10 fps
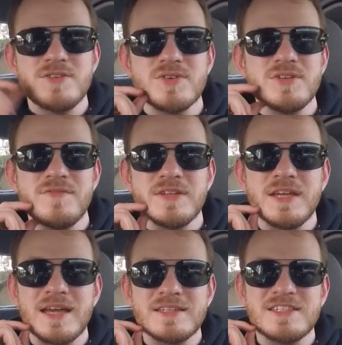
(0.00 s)
you couldn't even
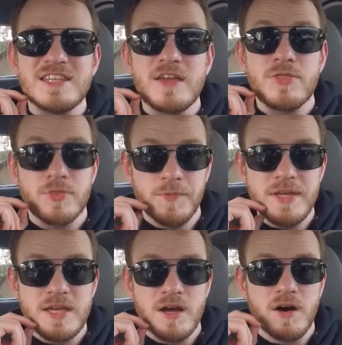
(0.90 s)
get Sync
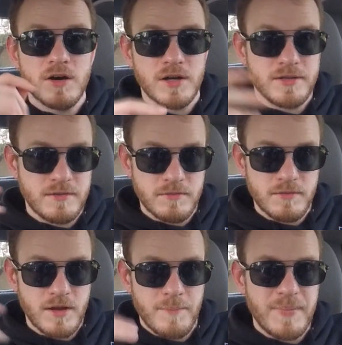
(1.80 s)
3 on
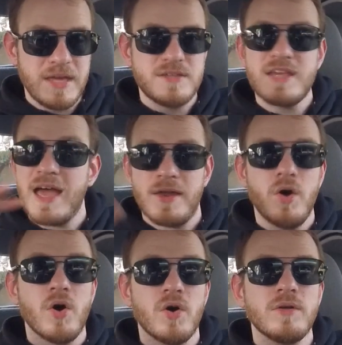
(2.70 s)
a base at
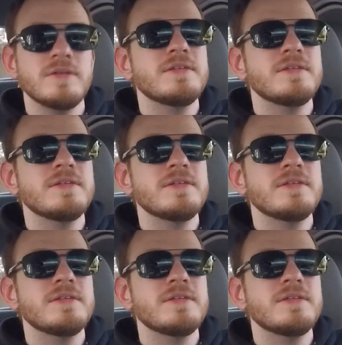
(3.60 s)
all.